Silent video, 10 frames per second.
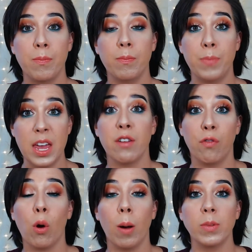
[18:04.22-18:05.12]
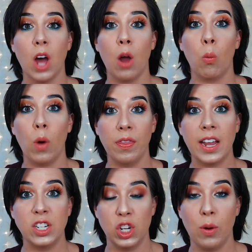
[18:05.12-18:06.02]
be informed on when
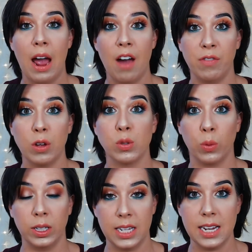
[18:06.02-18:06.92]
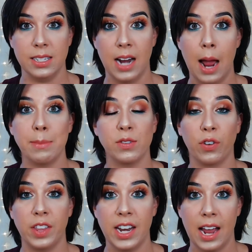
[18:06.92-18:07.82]
they do have those release times for
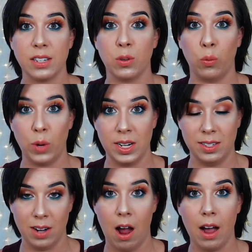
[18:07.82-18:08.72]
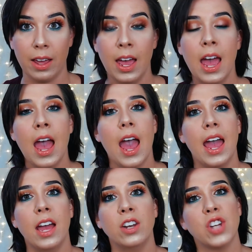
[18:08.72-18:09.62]
the next restock.
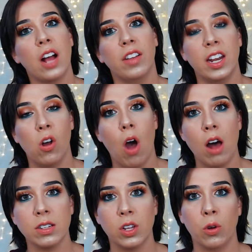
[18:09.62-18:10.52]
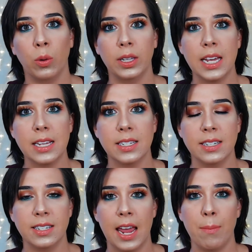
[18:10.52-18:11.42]
And Jaclyn Hill also released a
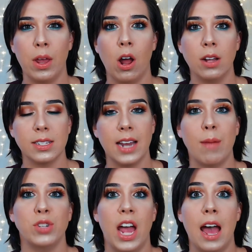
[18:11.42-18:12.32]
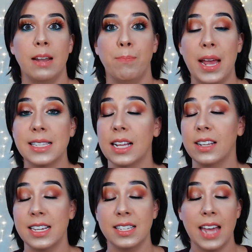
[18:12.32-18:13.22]
statement on Snapchat
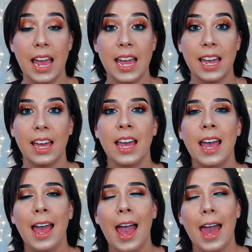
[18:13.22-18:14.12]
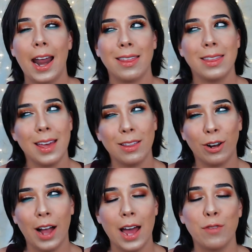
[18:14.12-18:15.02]
basically saying, and I think they're
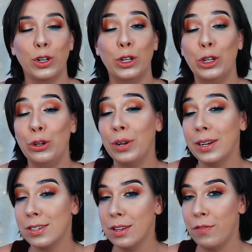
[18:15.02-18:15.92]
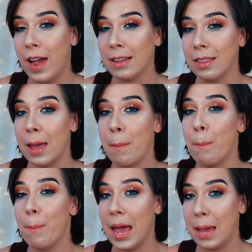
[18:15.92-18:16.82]
kind of alluding to the fact that they
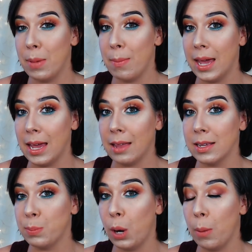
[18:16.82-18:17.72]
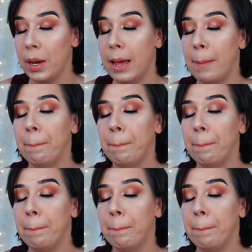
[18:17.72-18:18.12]
may be making this permanent,